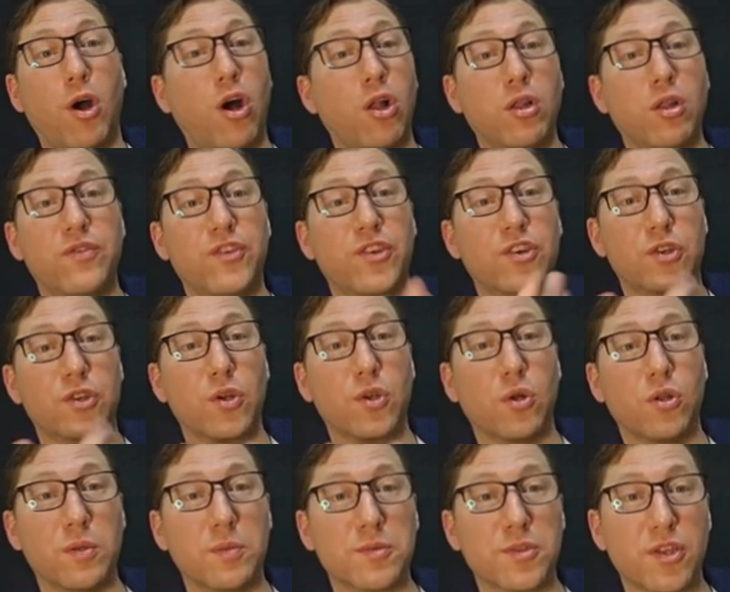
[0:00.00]
all of your
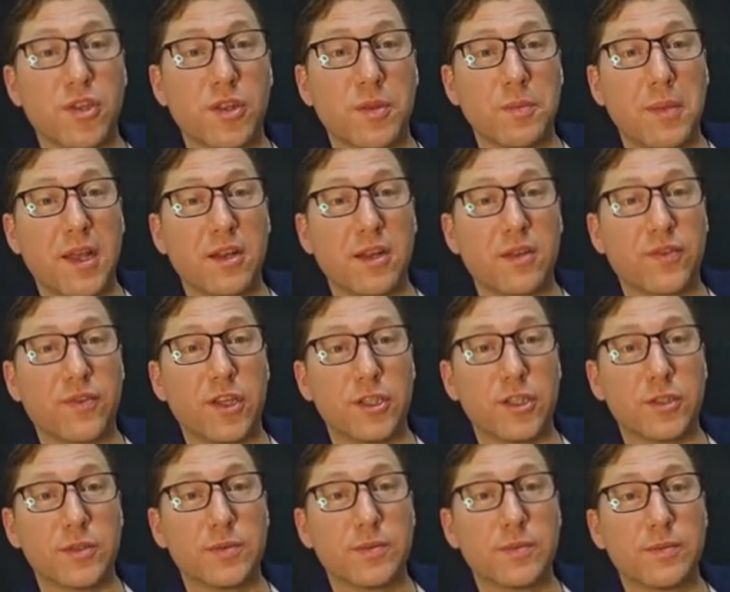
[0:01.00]
golems on the
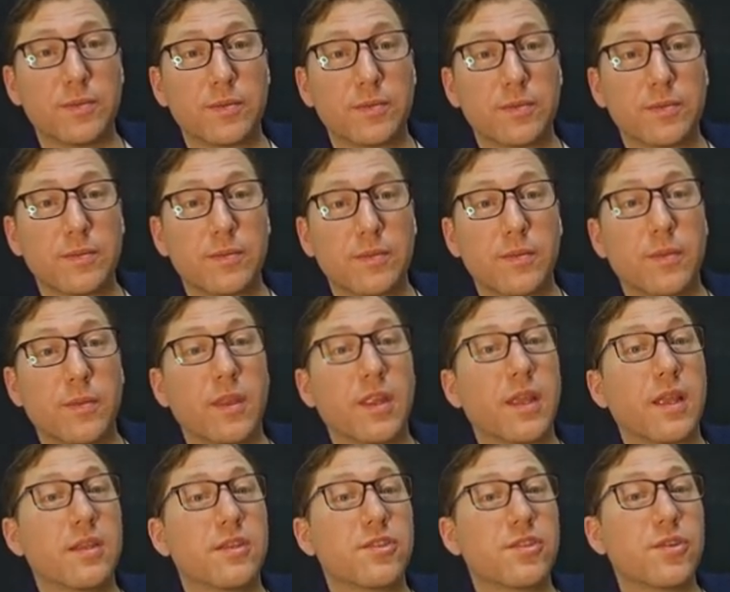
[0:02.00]
battlefield.
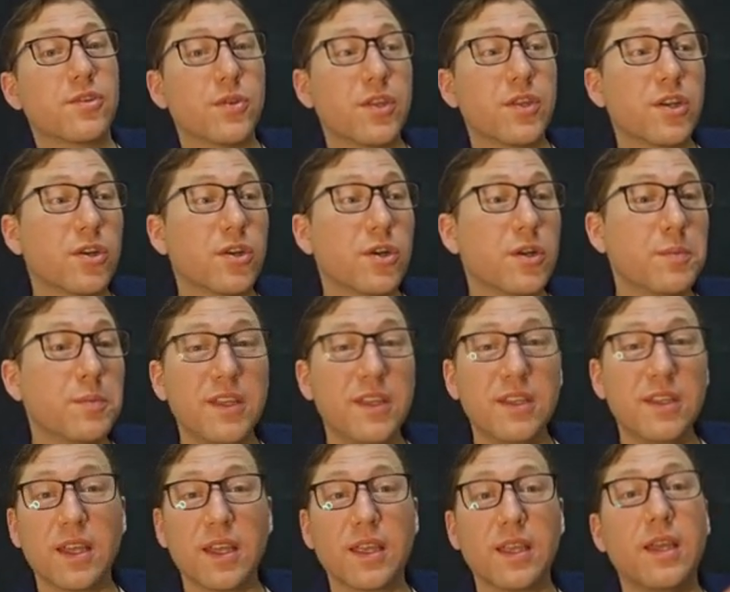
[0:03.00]
So they're going to be
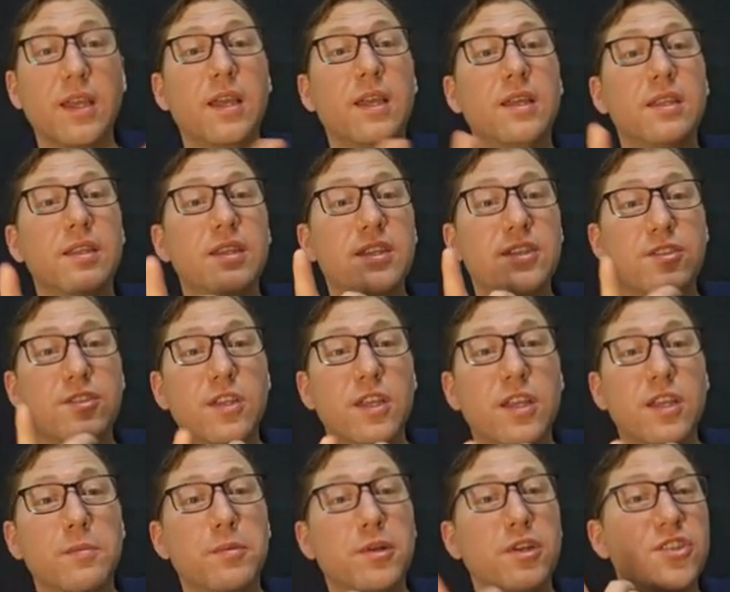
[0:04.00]
like these
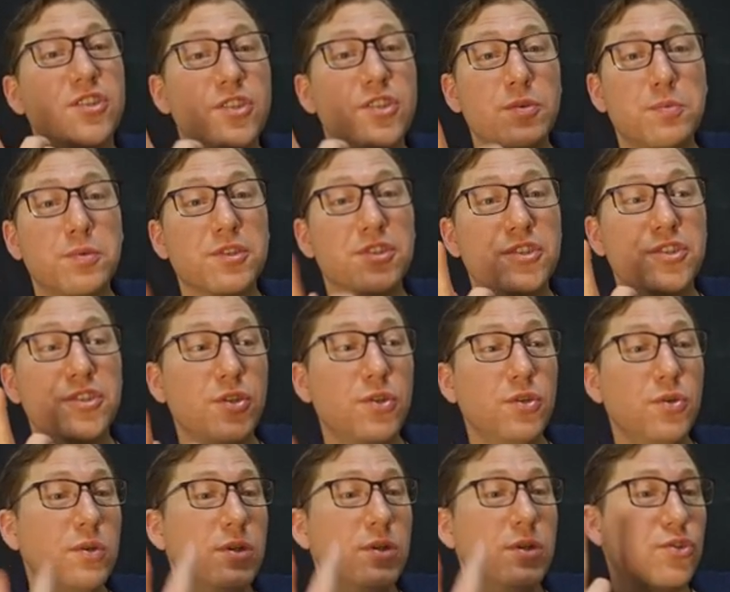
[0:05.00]

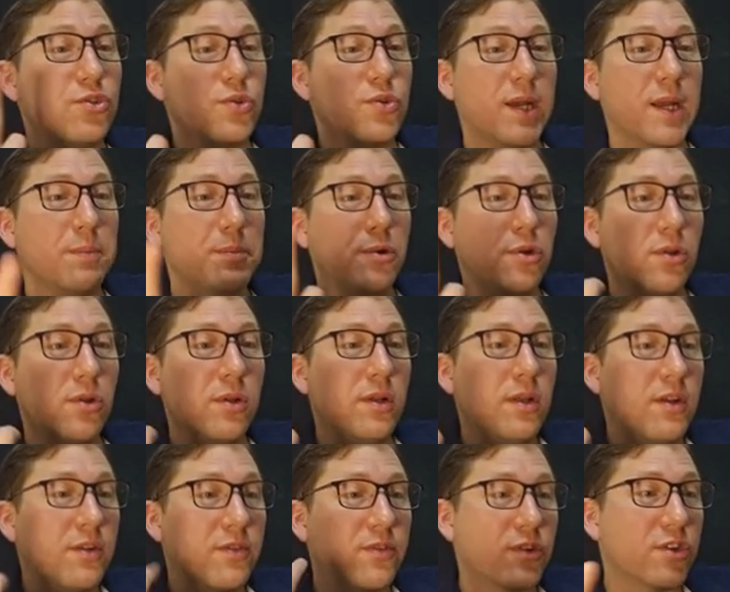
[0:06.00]
+2/+2 trample,
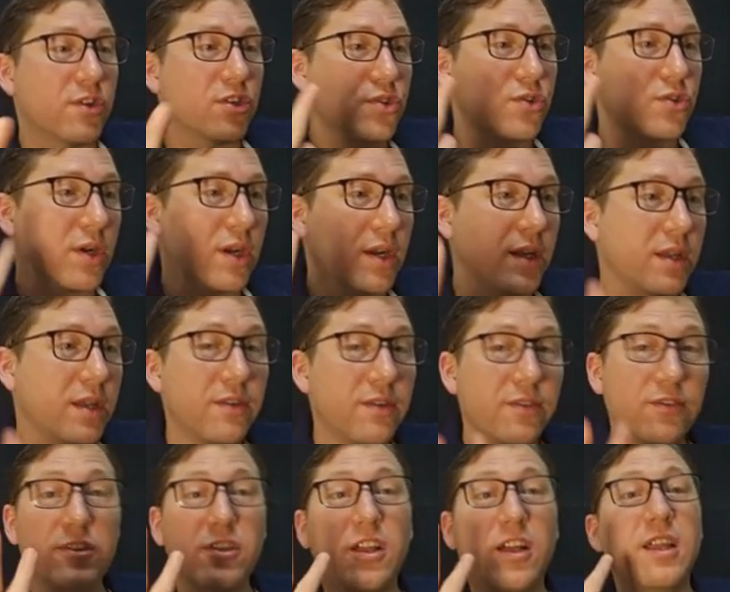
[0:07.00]
first strike,
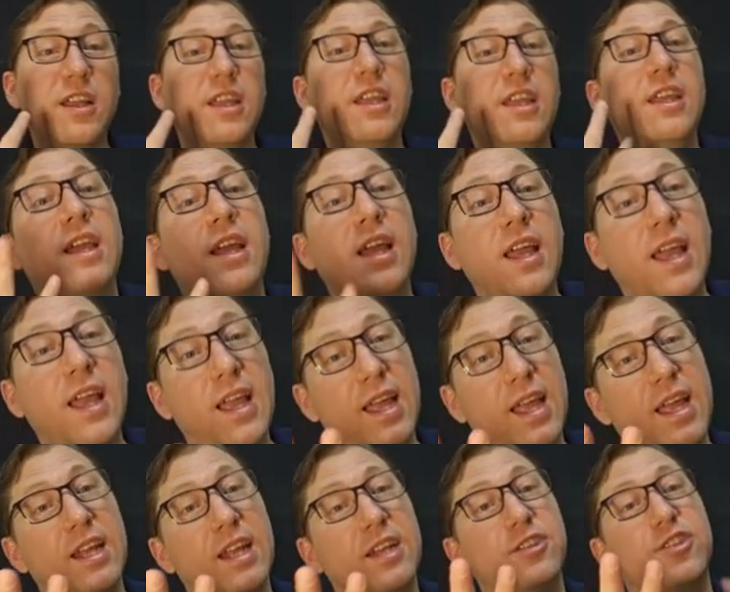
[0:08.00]
flying,
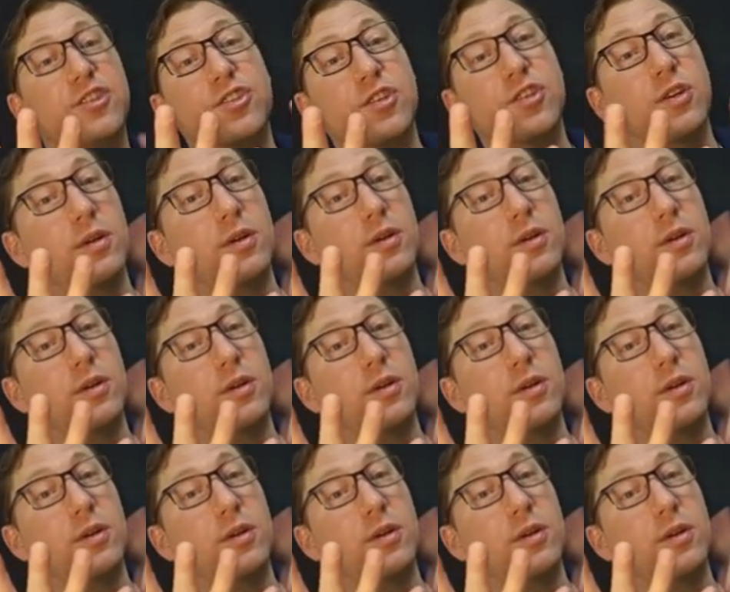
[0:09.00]
and just